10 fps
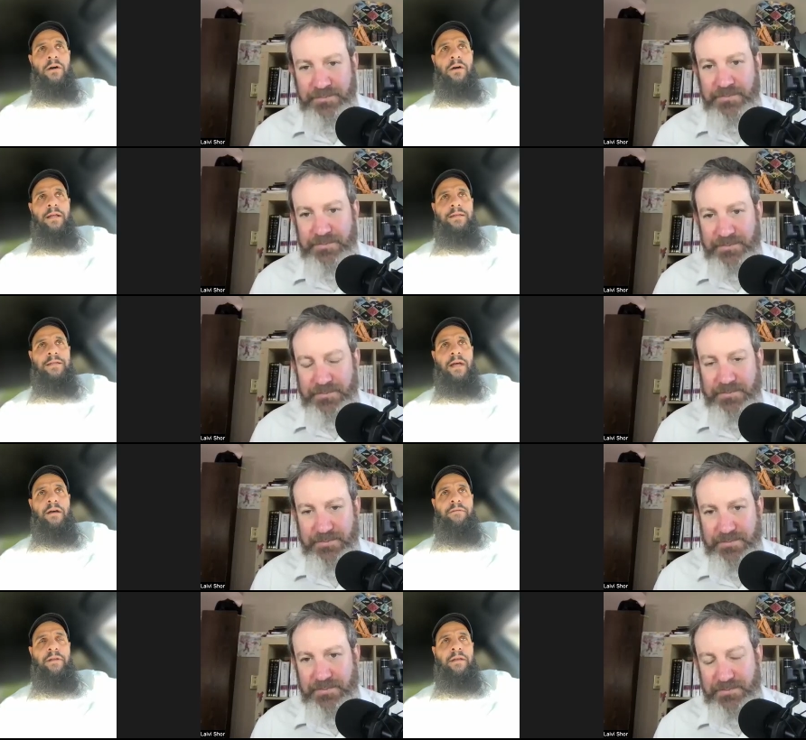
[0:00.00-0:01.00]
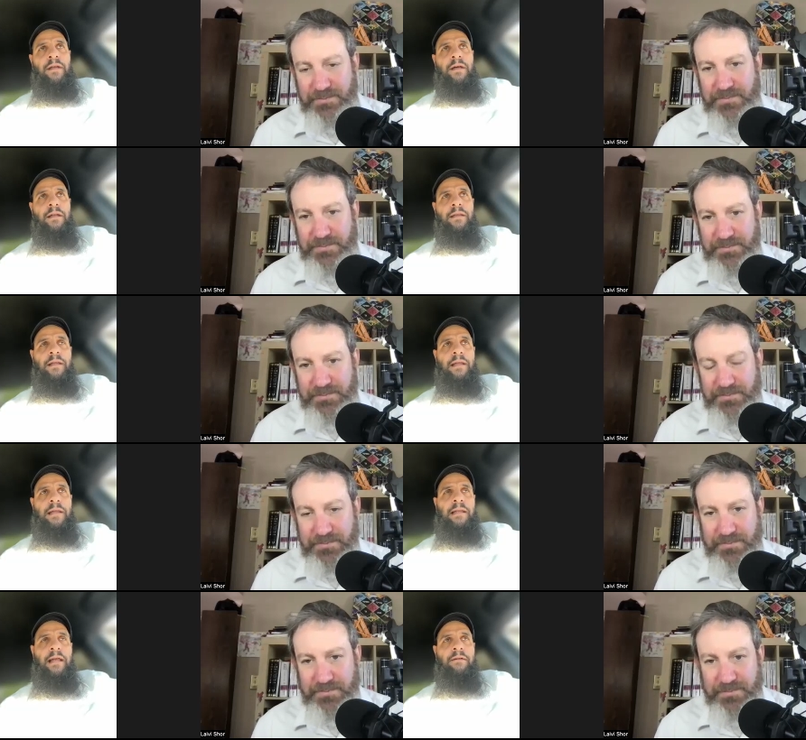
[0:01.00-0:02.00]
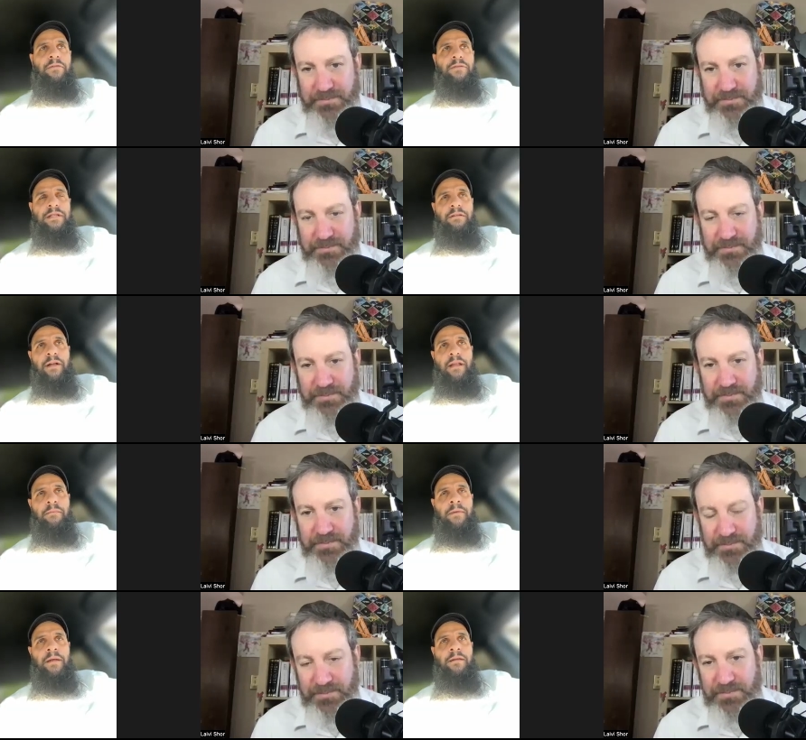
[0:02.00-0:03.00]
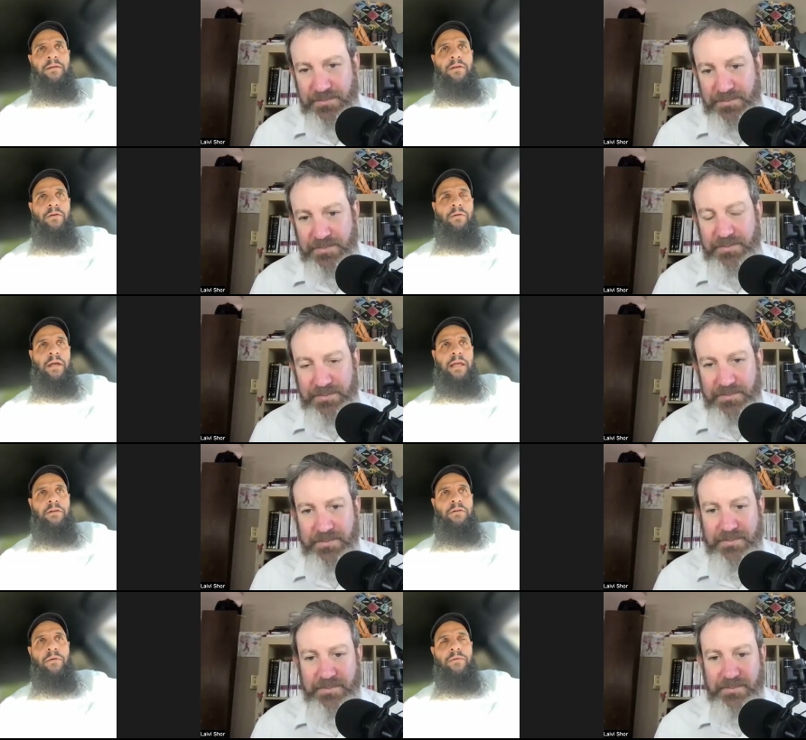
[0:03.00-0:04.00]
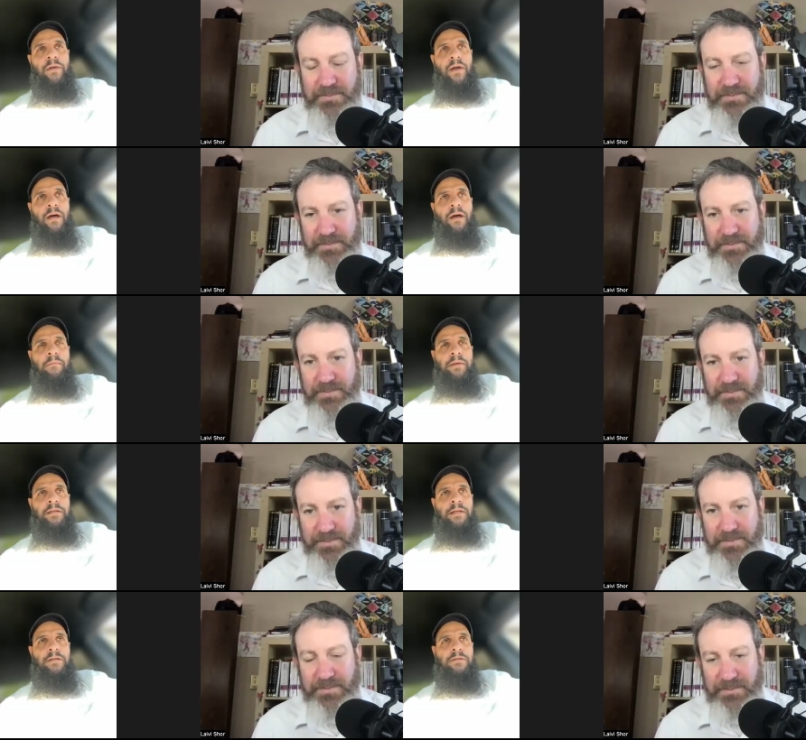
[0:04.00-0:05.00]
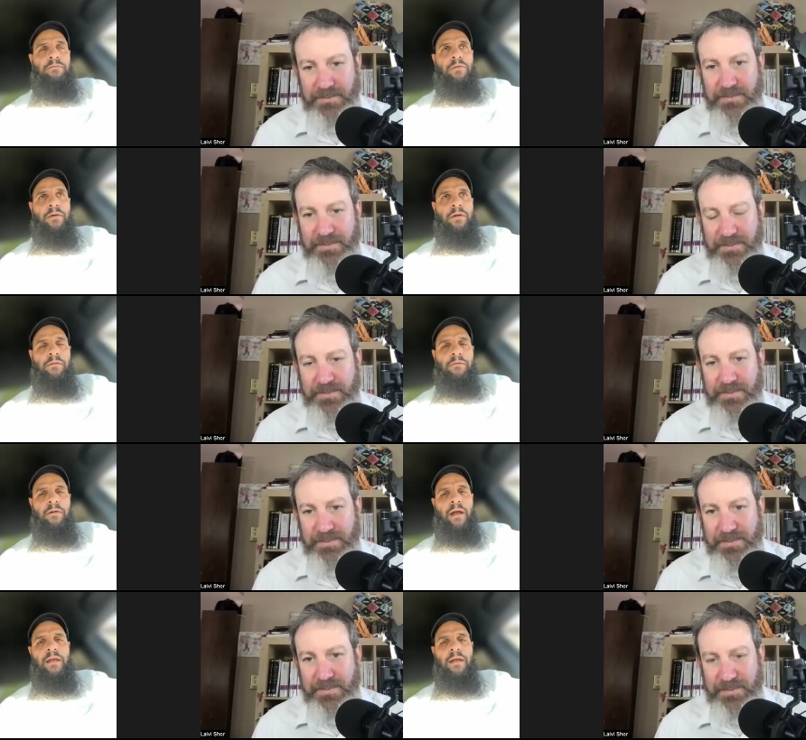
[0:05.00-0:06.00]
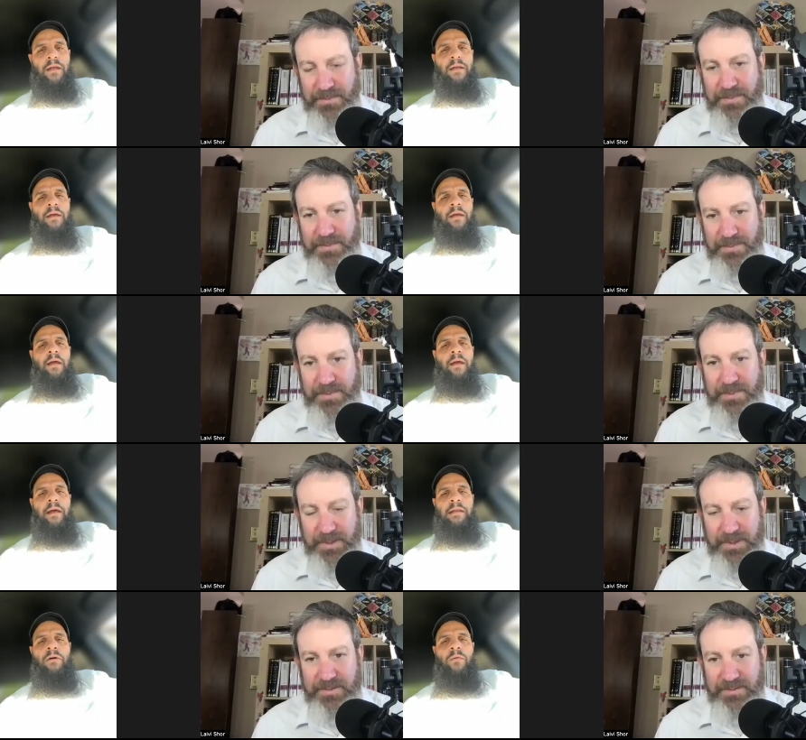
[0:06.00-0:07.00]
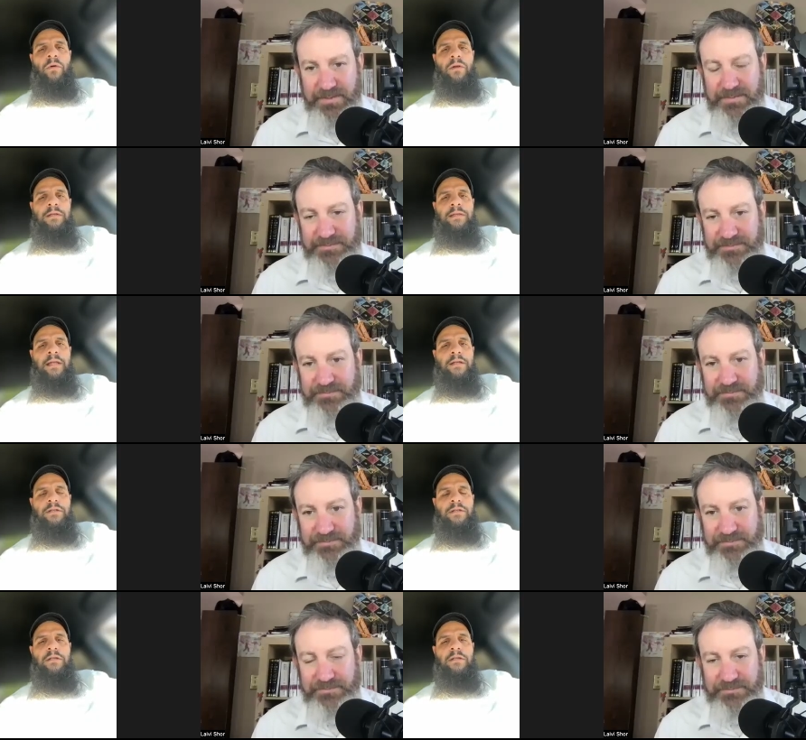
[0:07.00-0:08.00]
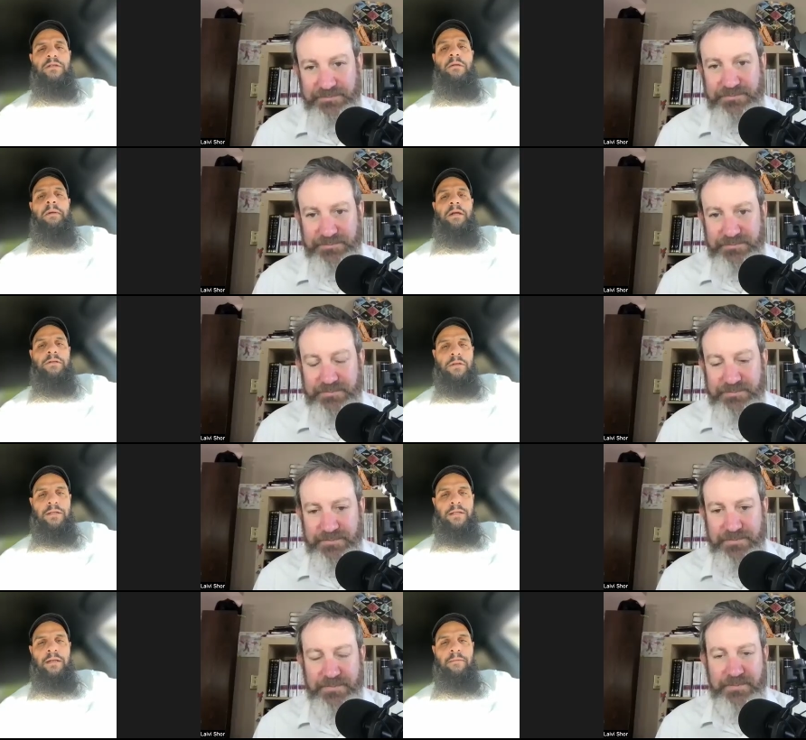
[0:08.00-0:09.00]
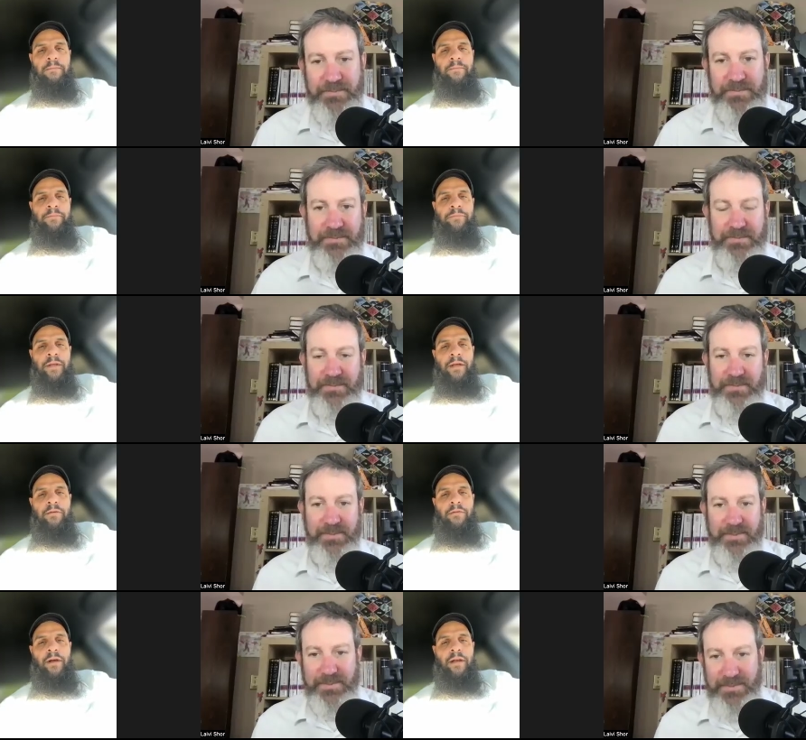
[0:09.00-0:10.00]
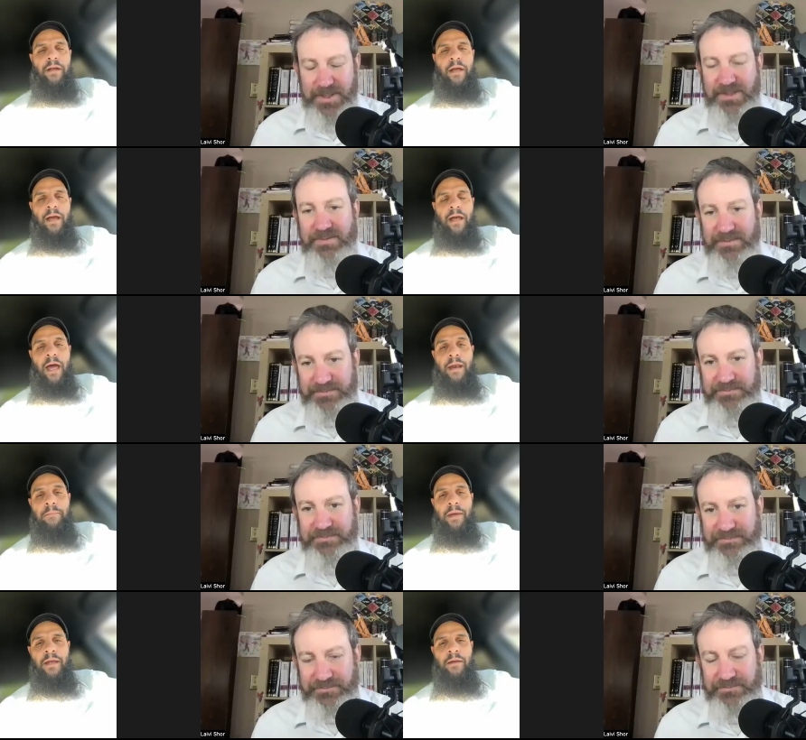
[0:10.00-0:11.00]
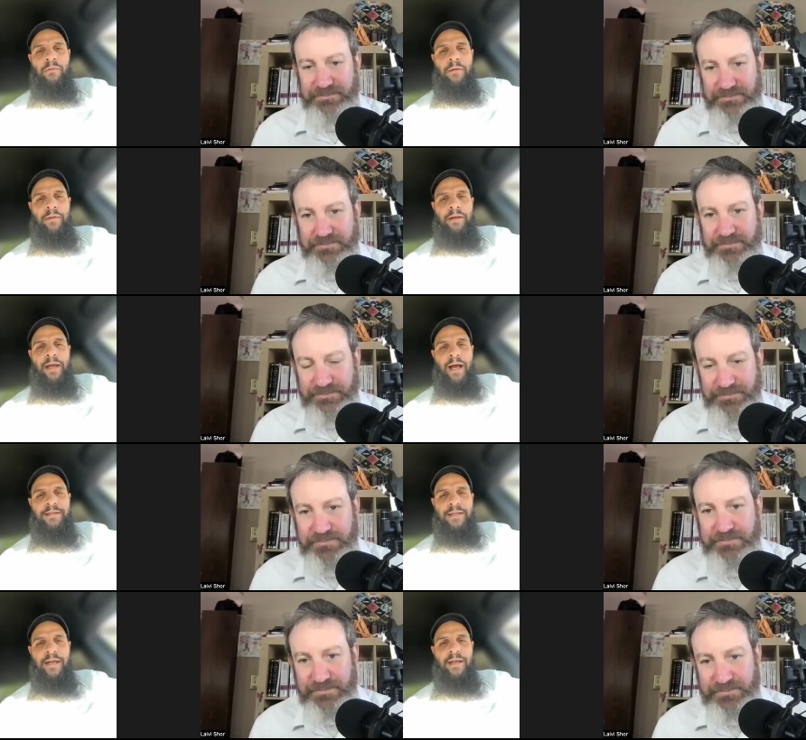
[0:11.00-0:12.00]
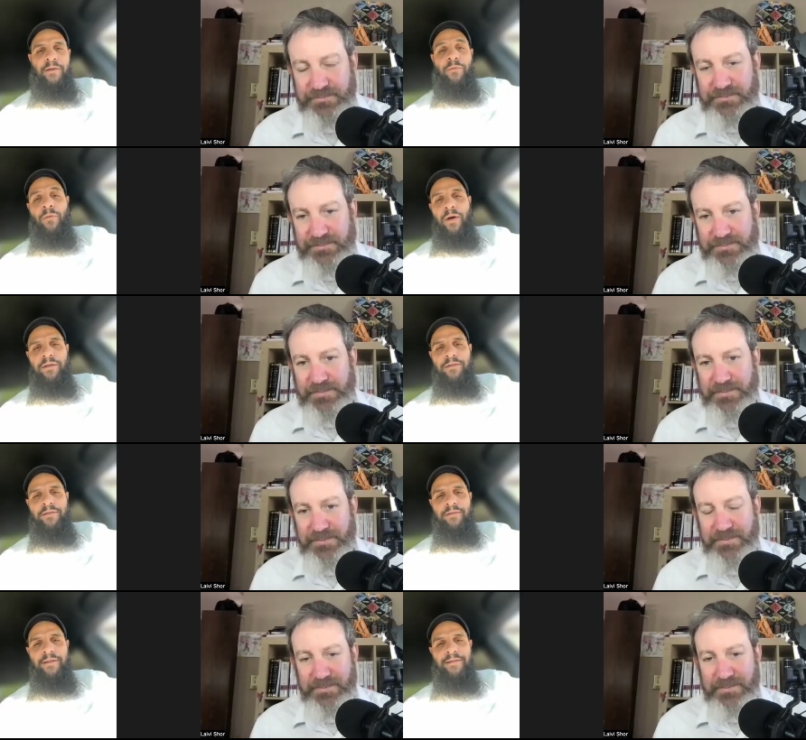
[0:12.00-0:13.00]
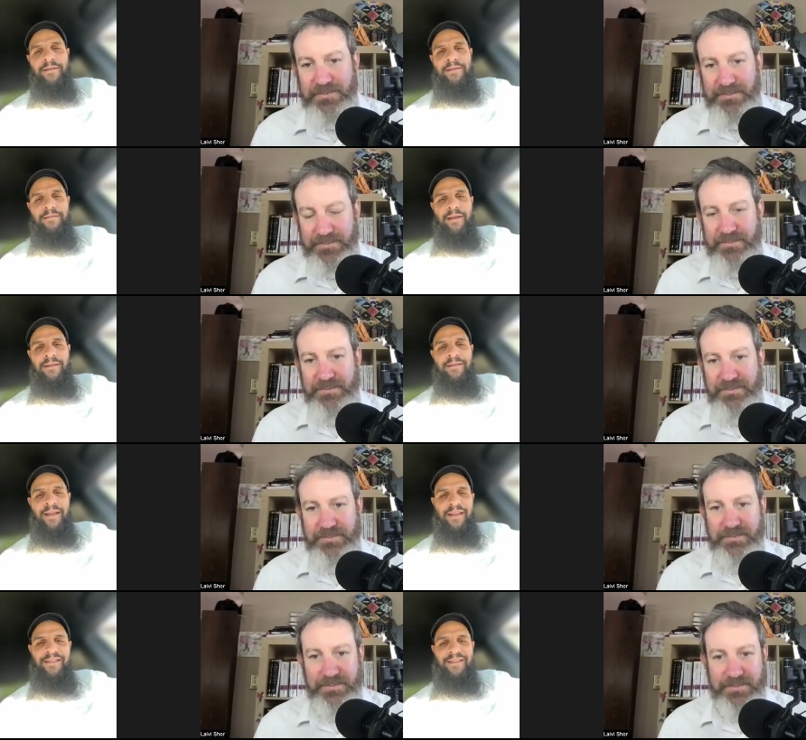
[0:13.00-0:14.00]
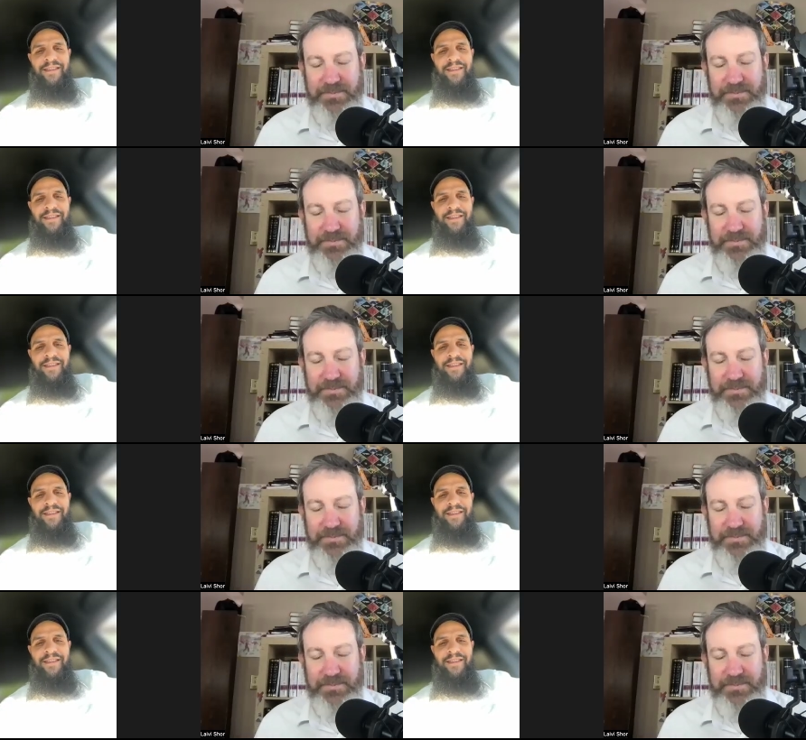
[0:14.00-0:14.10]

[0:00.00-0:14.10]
Speaker 1: all that stuff, and uh, levels, development. You know, a kid grows up, he's not just born ready, and, and the whole world is not just disappears on the scene right? It, had it been, it would have been God said, and it was. That's it, and and